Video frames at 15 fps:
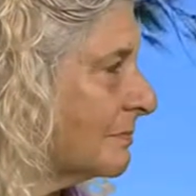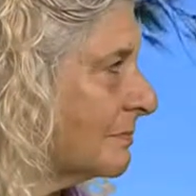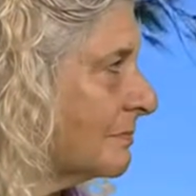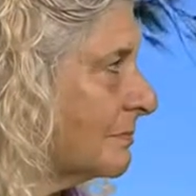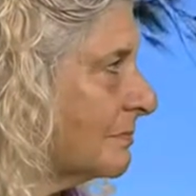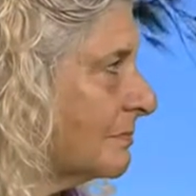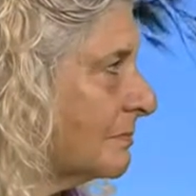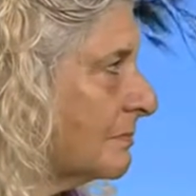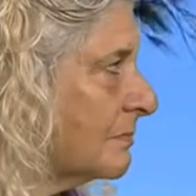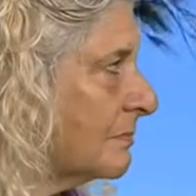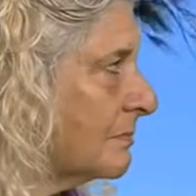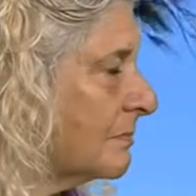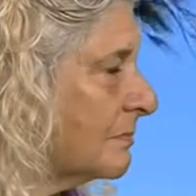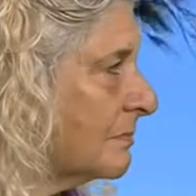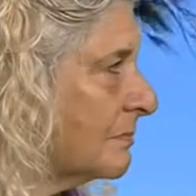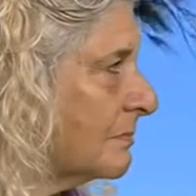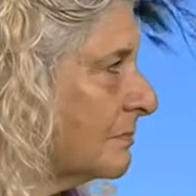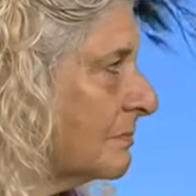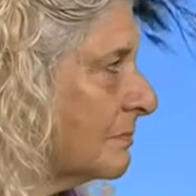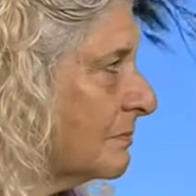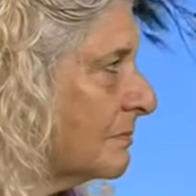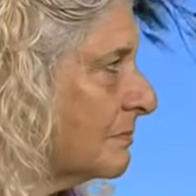
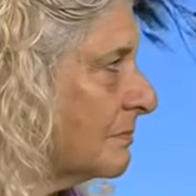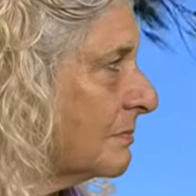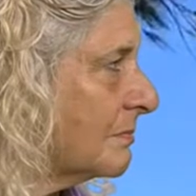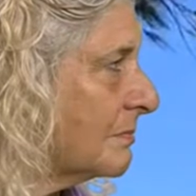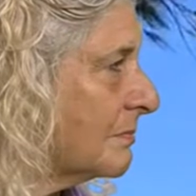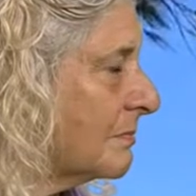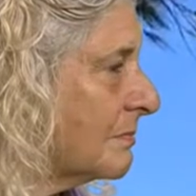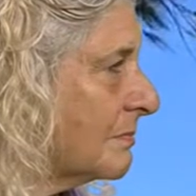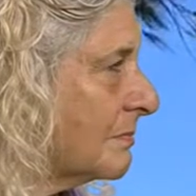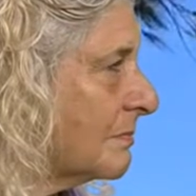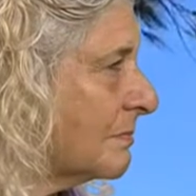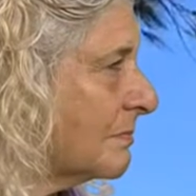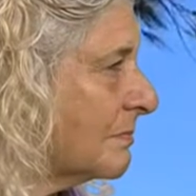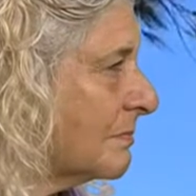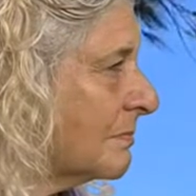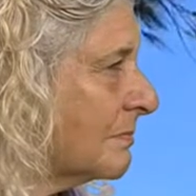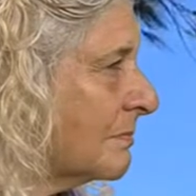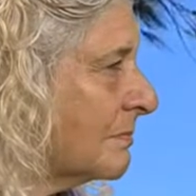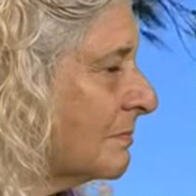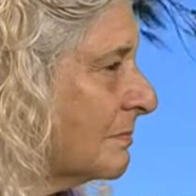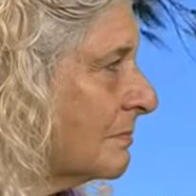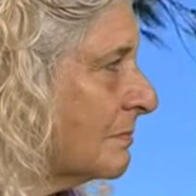
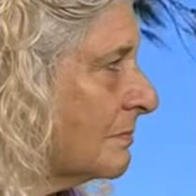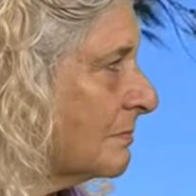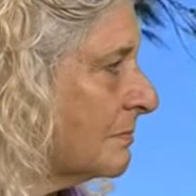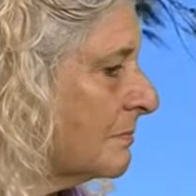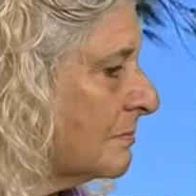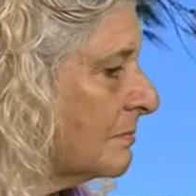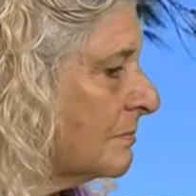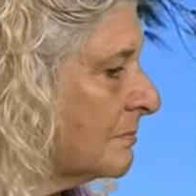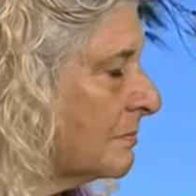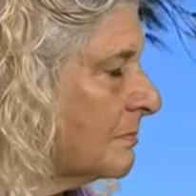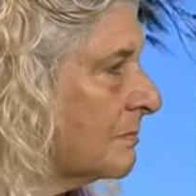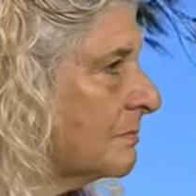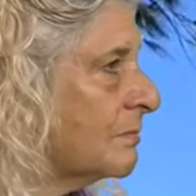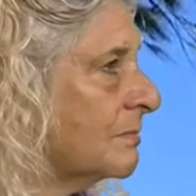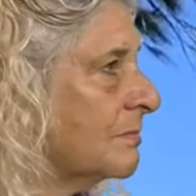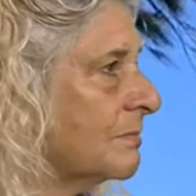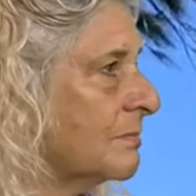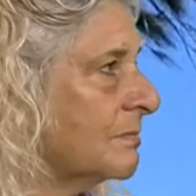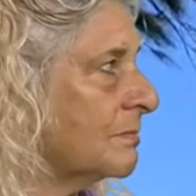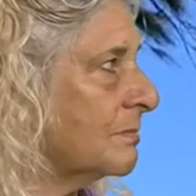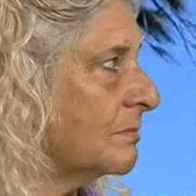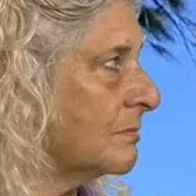
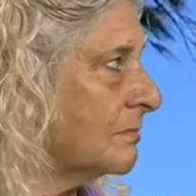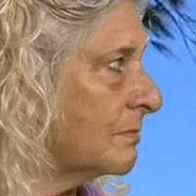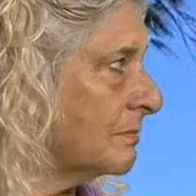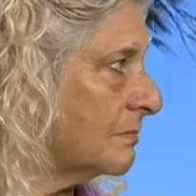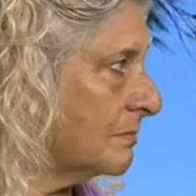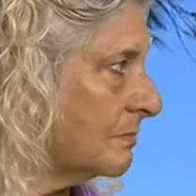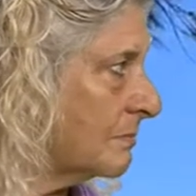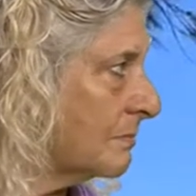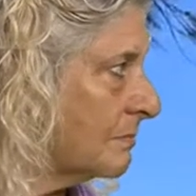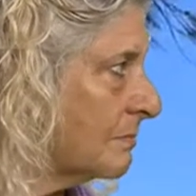The person shown says nothing.